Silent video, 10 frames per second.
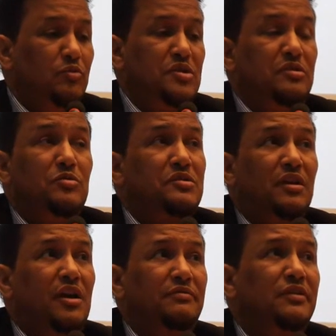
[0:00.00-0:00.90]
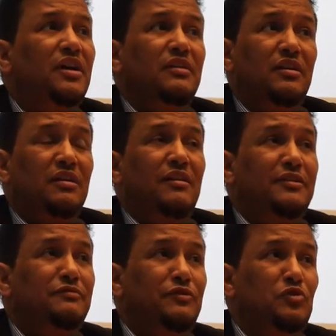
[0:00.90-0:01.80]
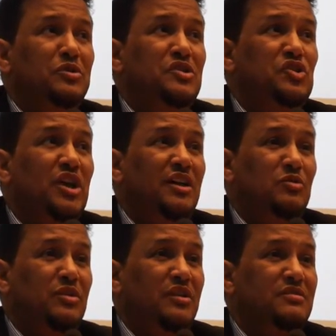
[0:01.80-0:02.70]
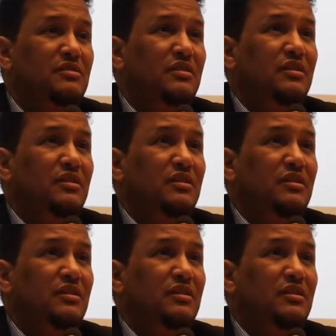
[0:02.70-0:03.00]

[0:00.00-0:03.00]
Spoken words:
you still have, there are a lot of room in ijtihad on this.